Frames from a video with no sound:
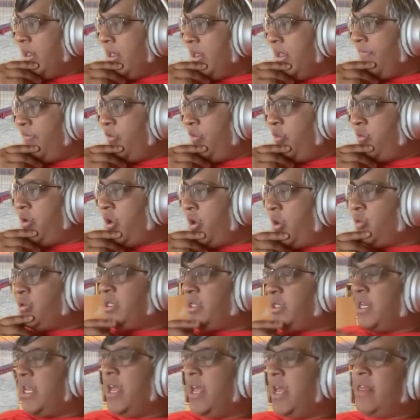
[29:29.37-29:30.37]
If you don't
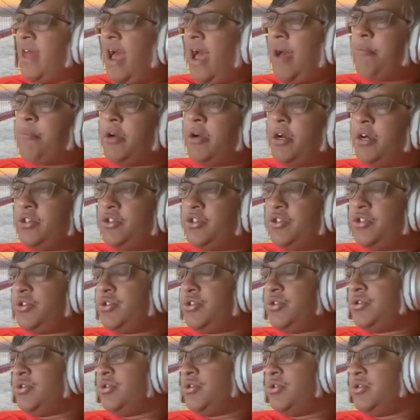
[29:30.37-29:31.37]
delay that
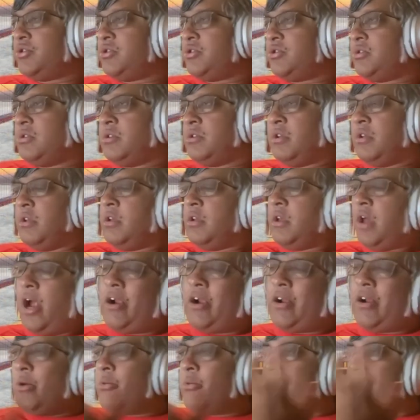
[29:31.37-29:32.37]
much, I
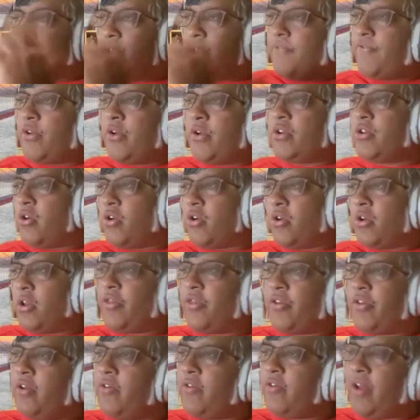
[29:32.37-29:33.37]
don't know. If you're in your early
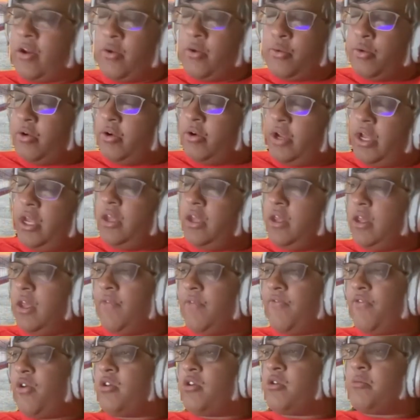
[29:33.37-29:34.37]
30s, I don't worry.
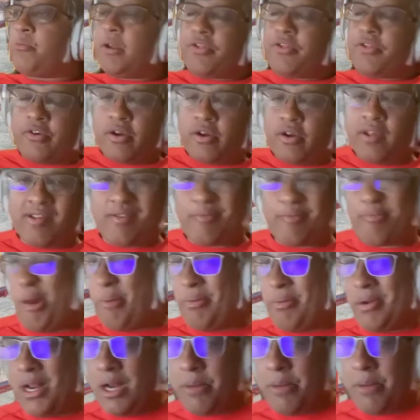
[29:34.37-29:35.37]
If you're in your mid 30s, it's
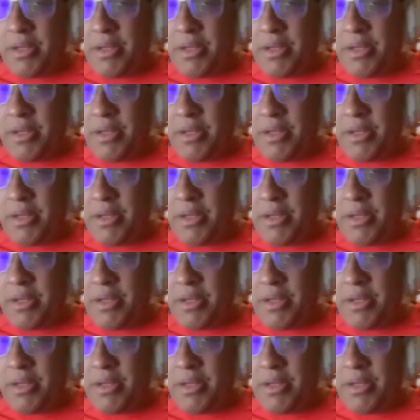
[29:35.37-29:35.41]
probably not